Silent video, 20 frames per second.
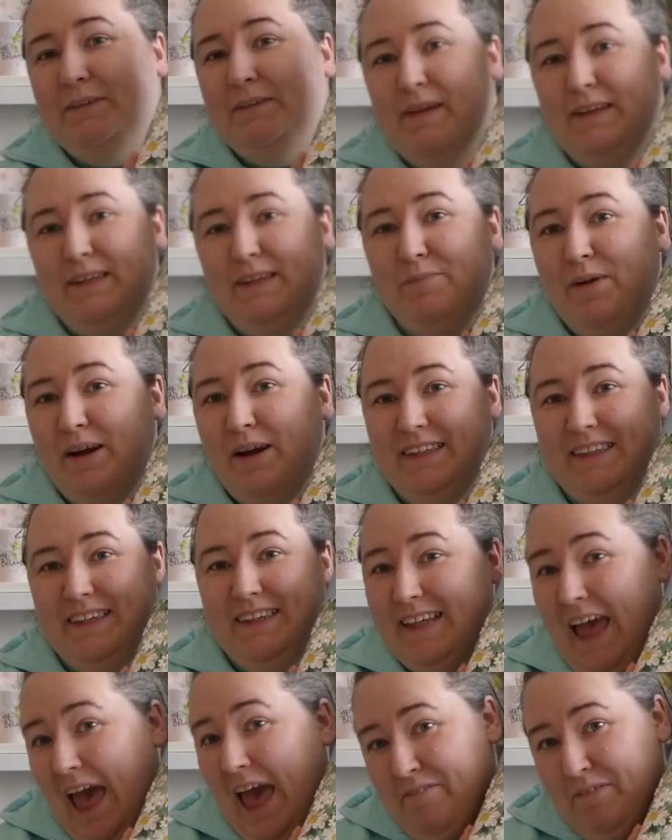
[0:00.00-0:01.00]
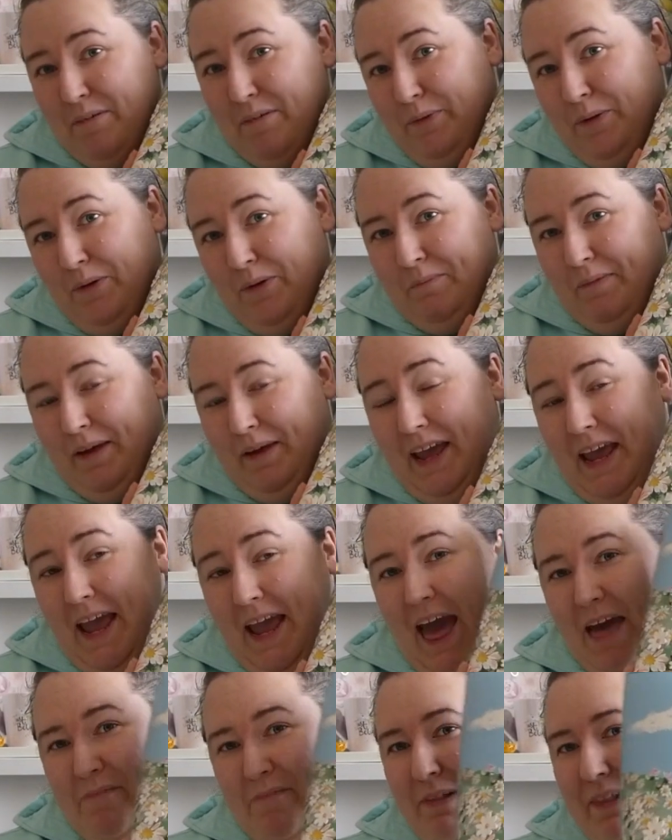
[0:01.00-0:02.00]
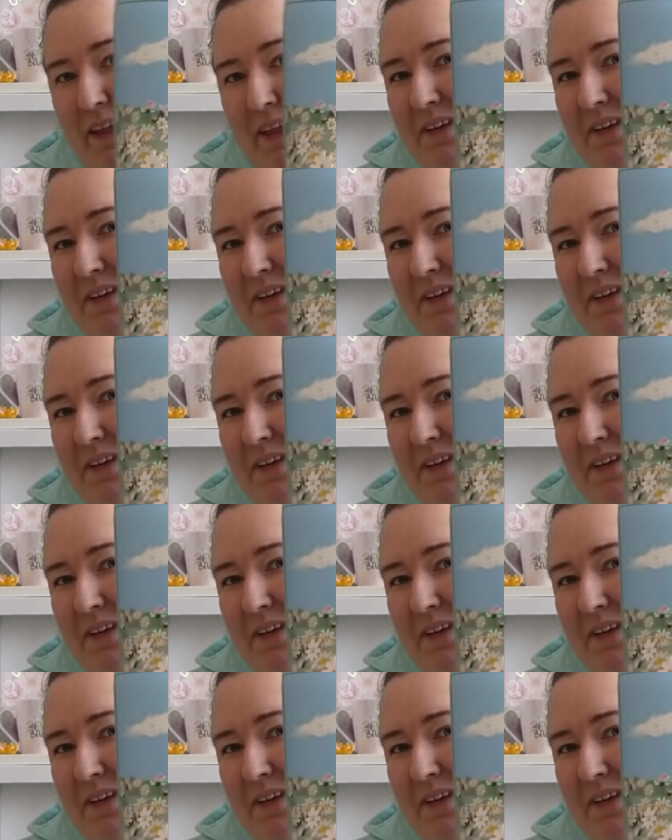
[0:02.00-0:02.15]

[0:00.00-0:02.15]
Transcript: most expensive present he's ever bought me. I